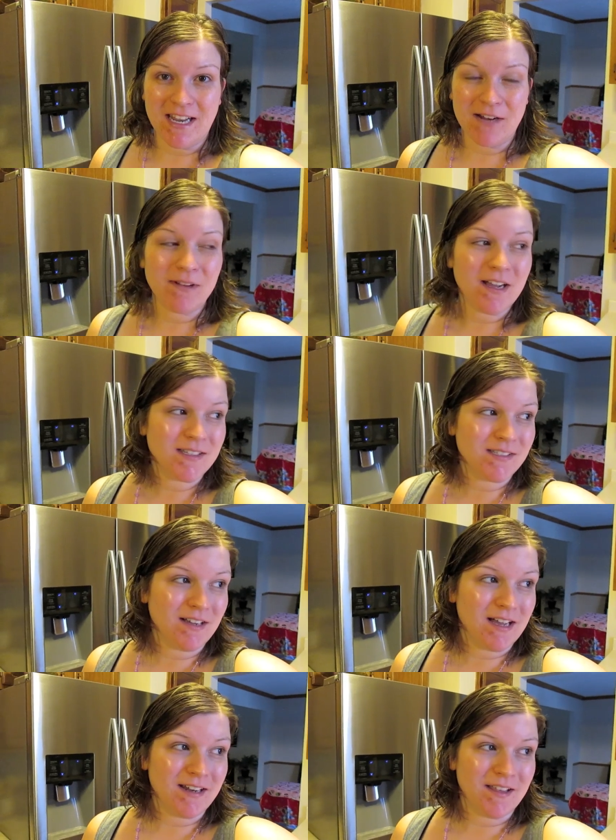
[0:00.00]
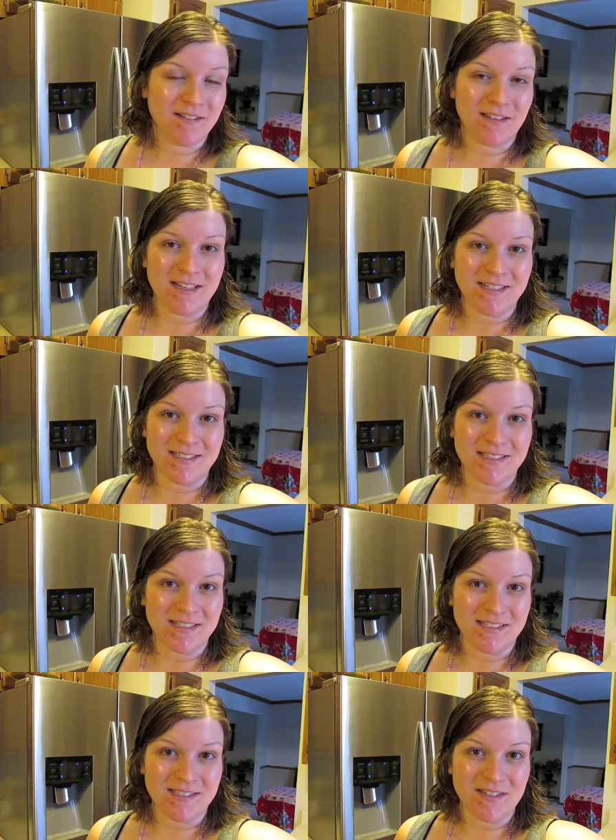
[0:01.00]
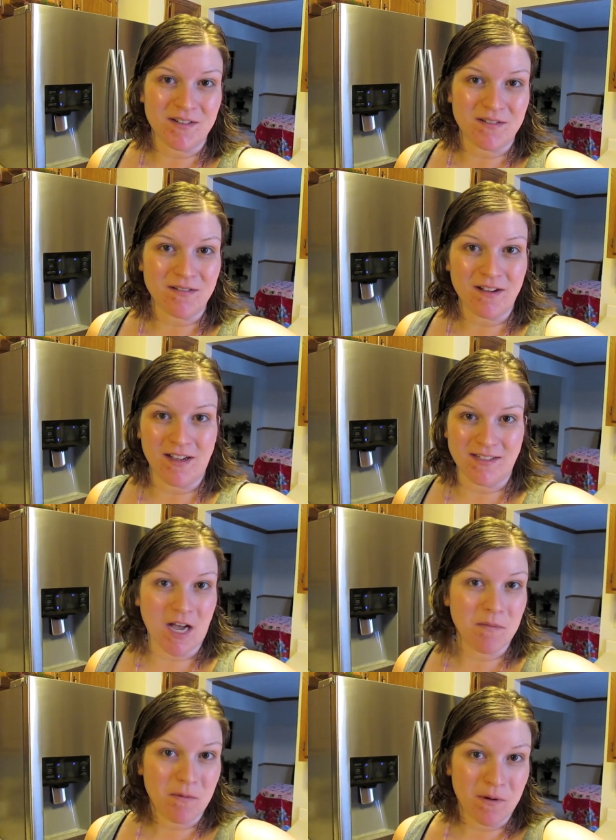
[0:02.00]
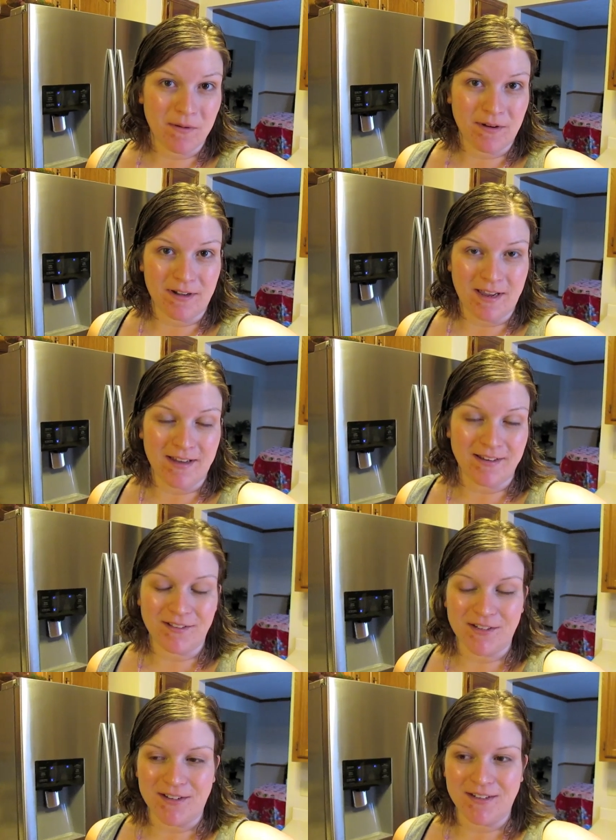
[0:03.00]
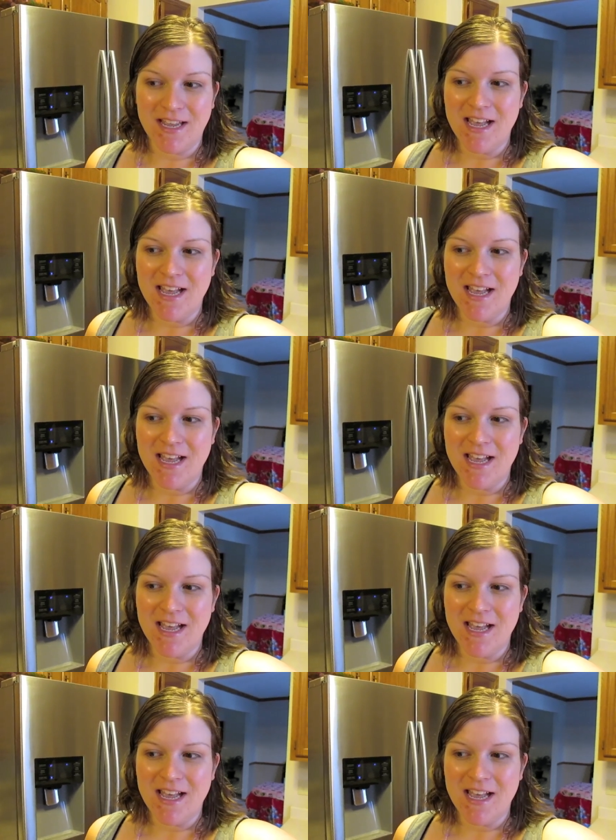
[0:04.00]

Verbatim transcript: and we also got another light dusting of snow on top of what we already had on the ground.